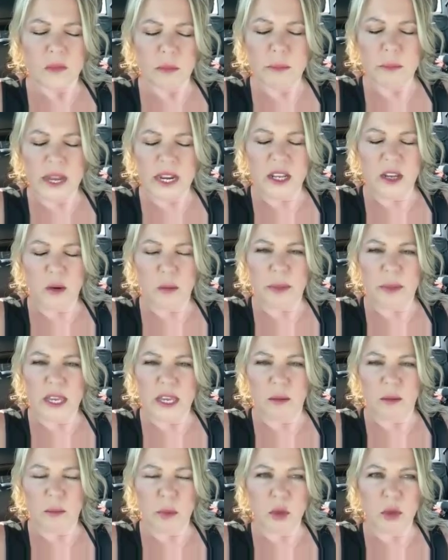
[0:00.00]
But many are
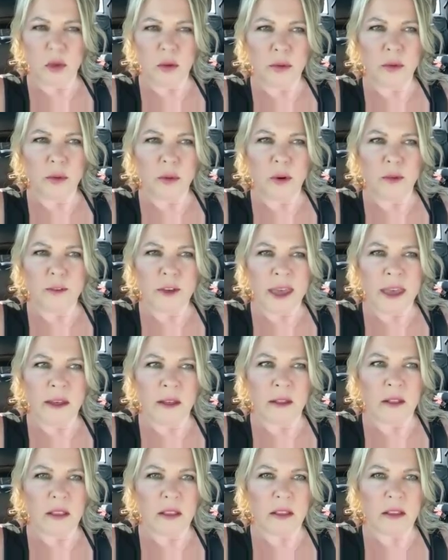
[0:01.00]
being pulled through a
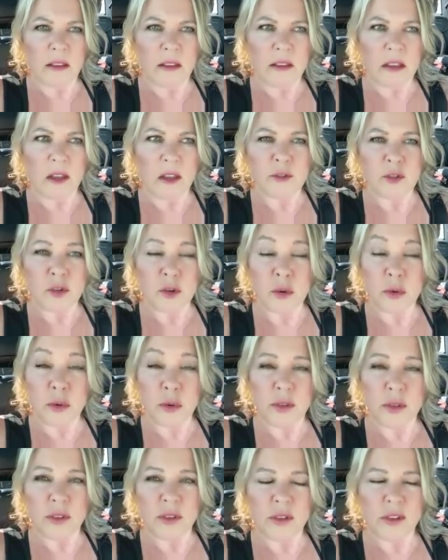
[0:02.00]
veil of
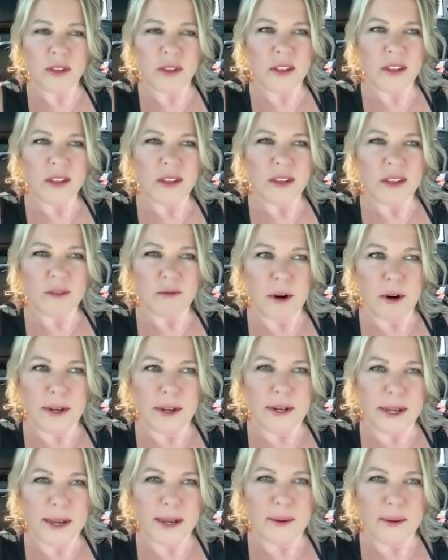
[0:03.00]
truth right
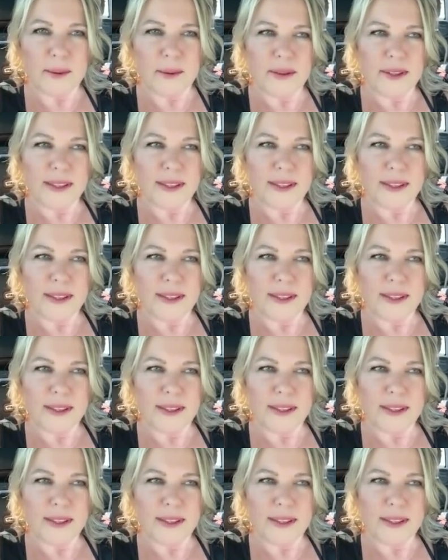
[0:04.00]
now,